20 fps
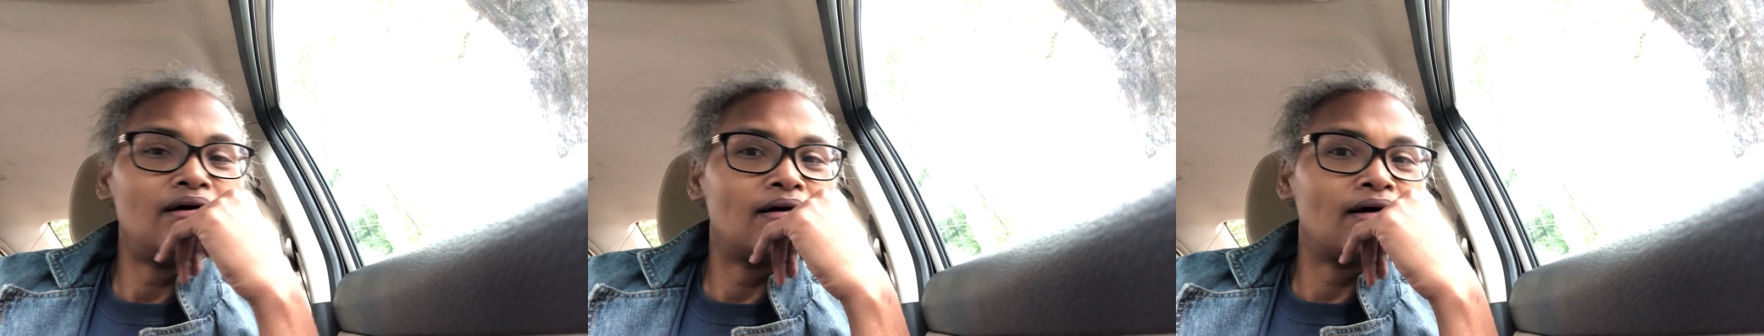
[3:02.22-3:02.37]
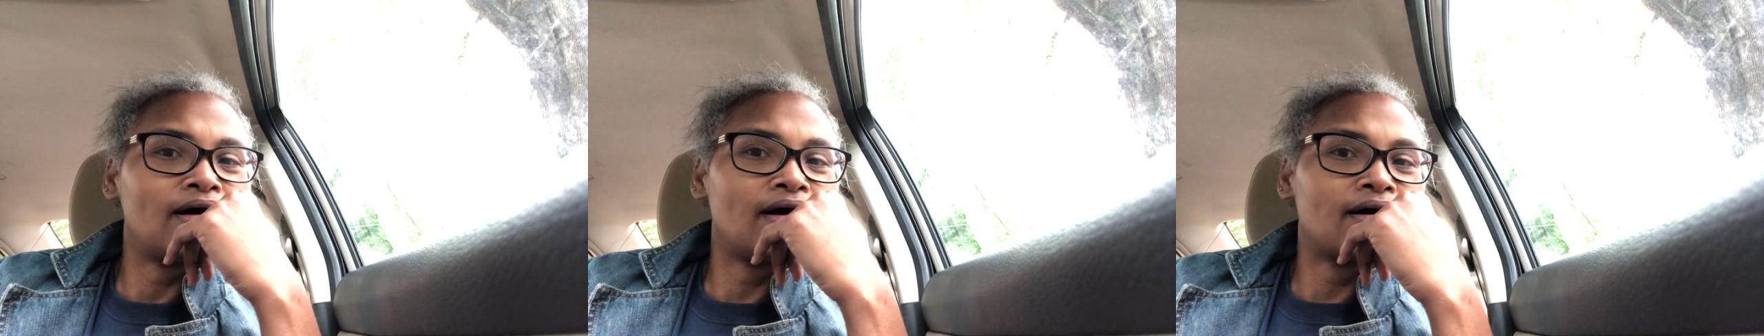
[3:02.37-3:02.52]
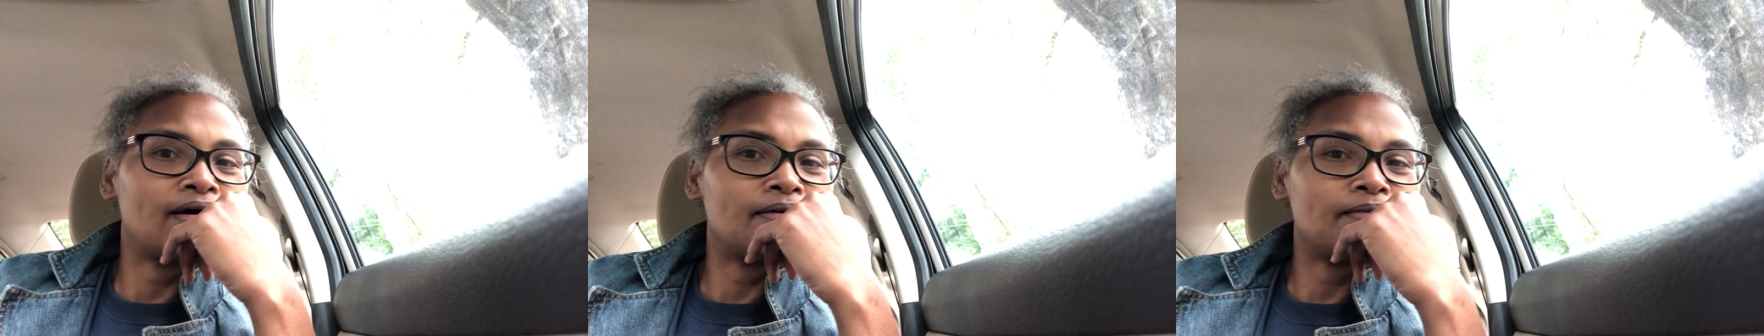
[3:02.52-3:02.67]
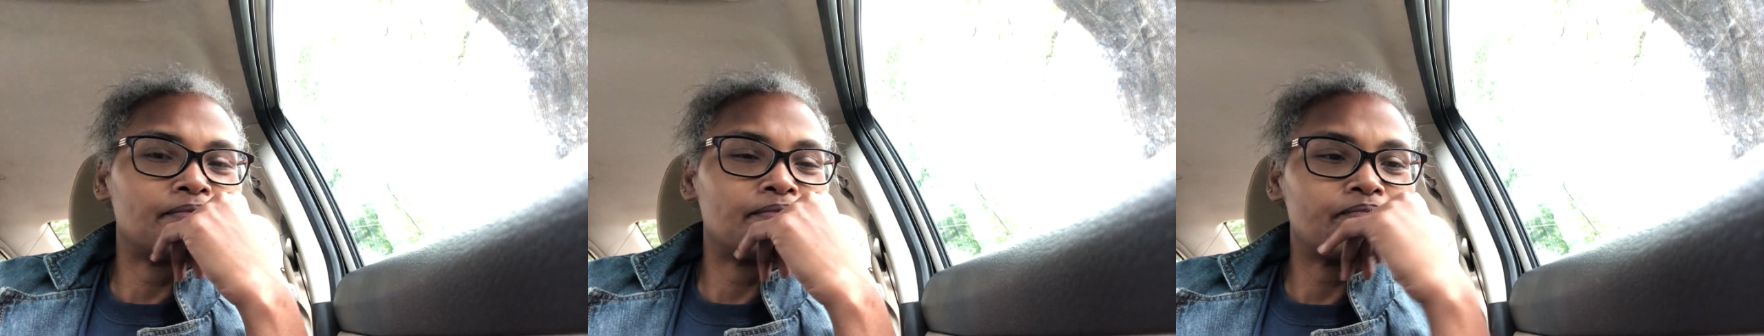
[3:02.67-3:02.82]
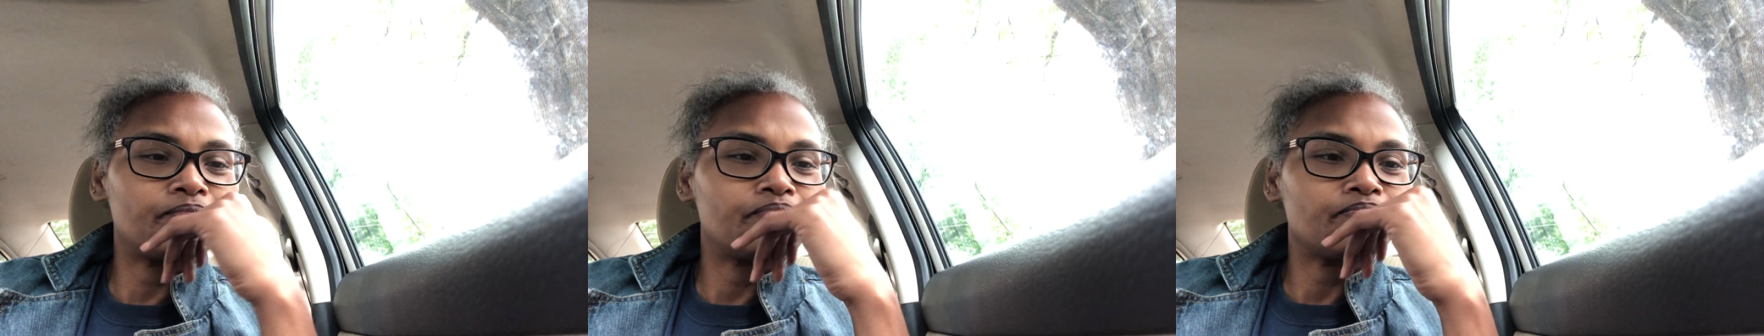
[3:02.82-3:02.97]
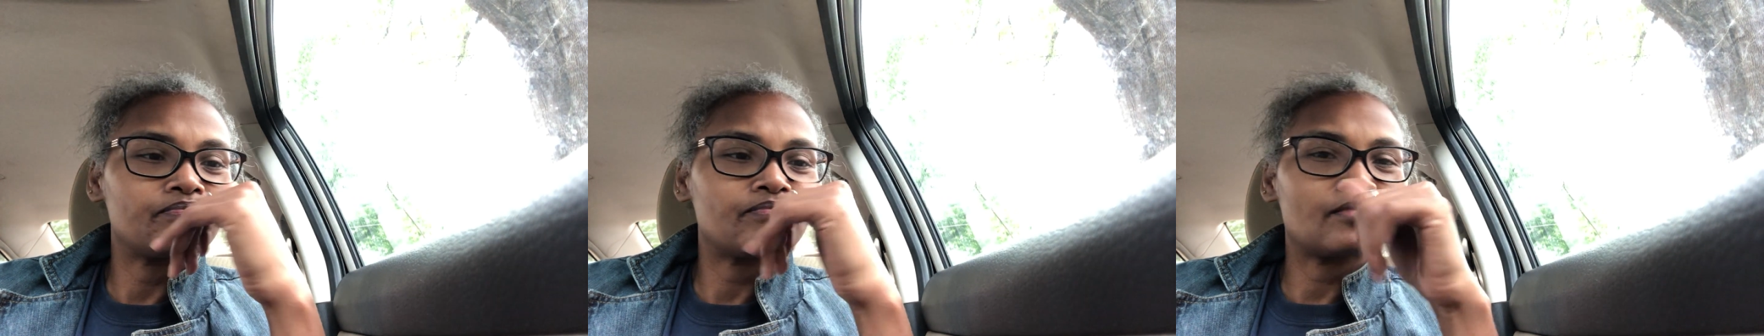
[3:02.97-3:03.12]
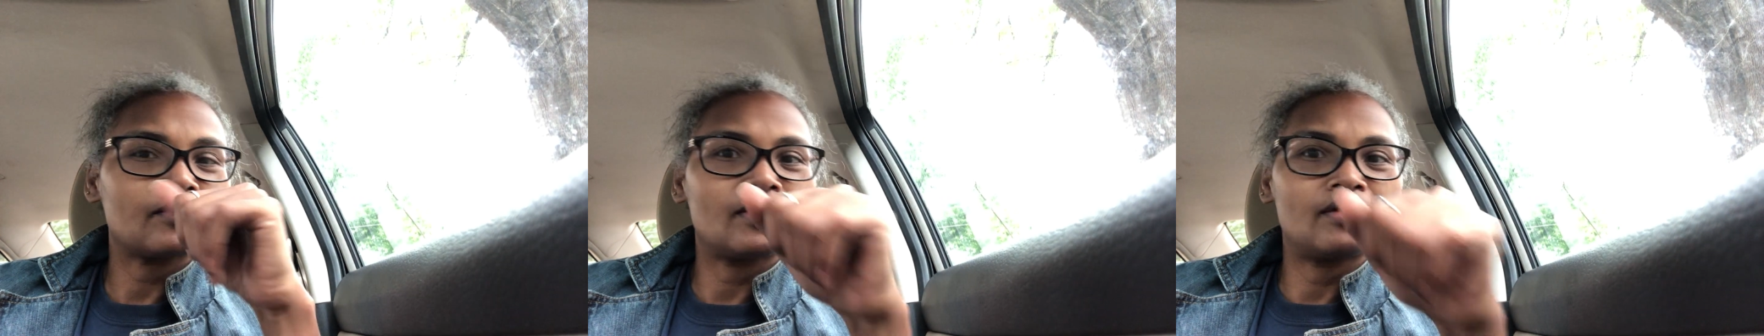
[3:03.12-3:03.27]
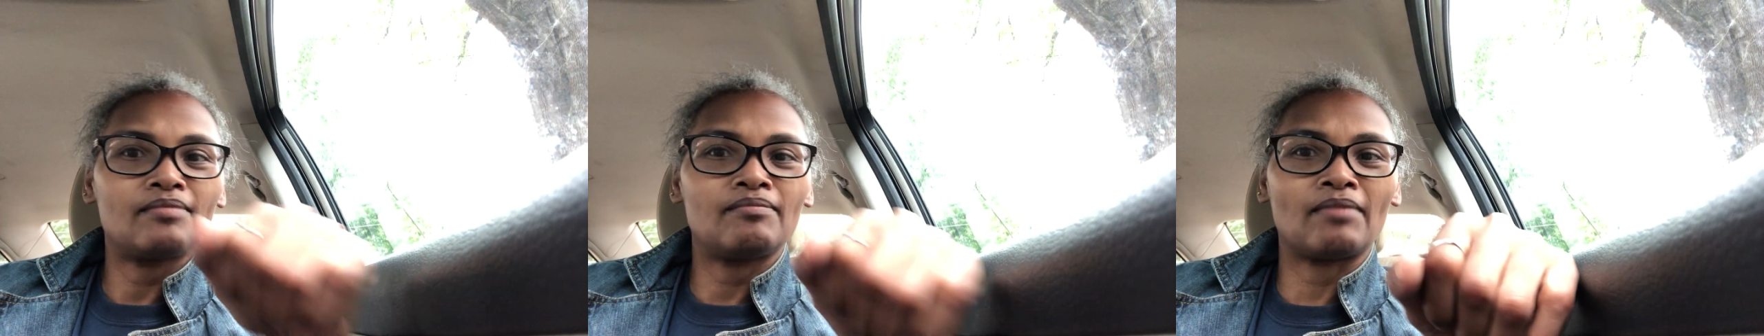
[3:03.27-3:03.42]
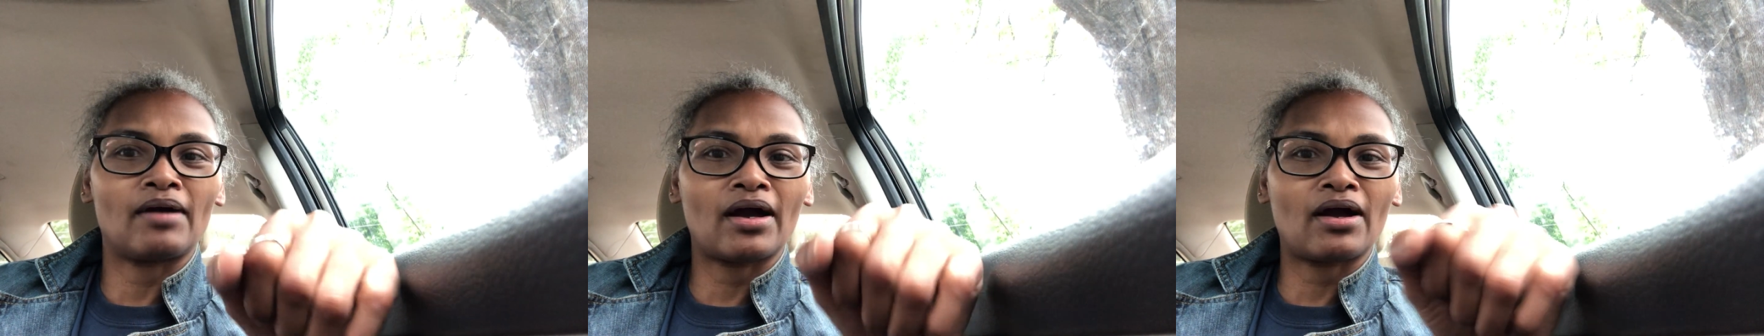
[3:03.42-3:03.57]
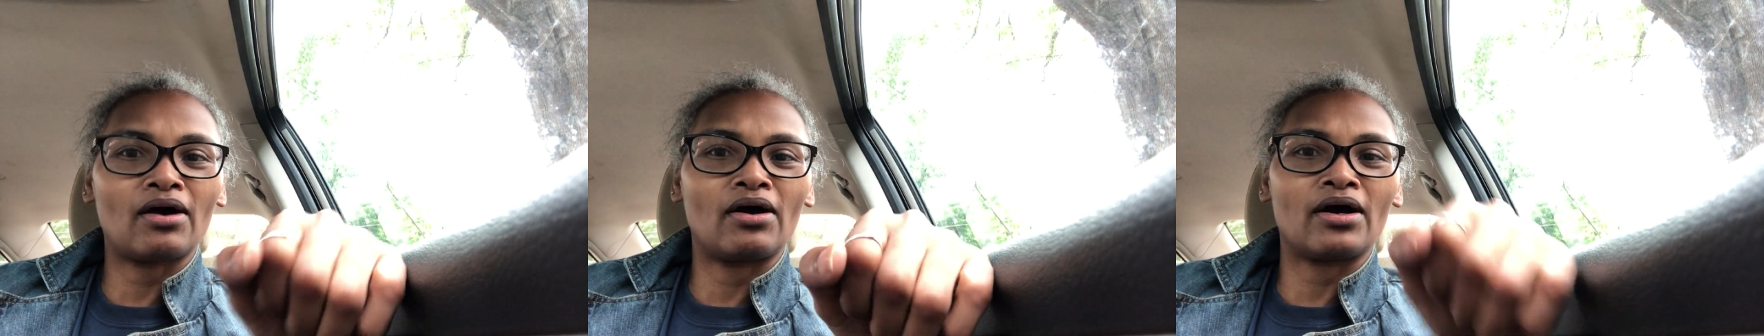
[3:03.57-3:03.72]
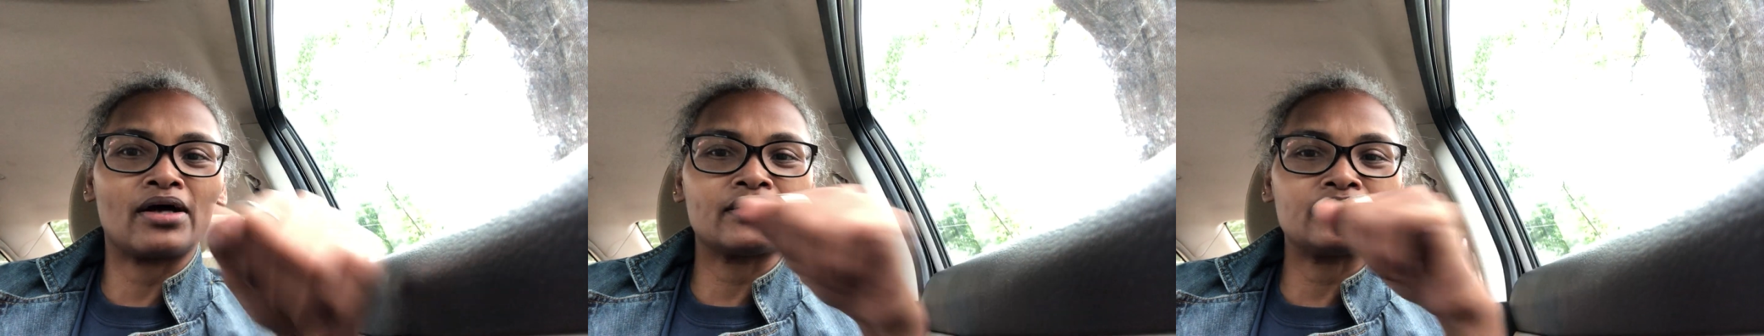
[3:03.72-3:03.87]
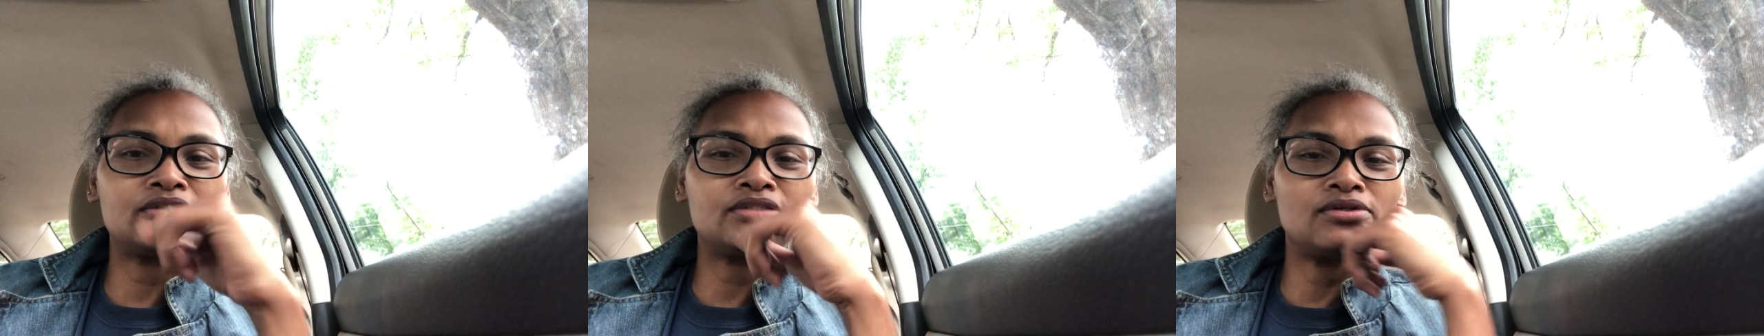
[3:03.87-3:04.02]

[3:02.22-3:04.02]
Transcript: um, my car